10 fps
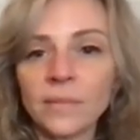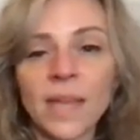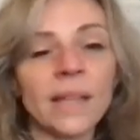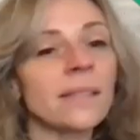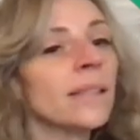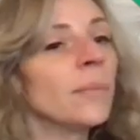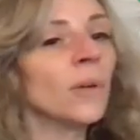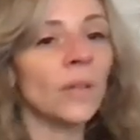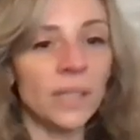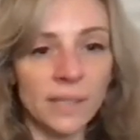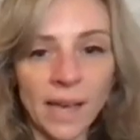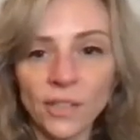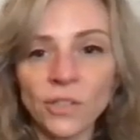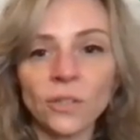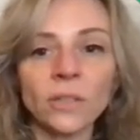That's simple,
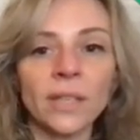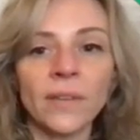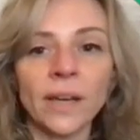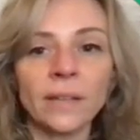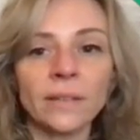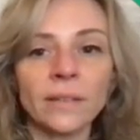intentional living.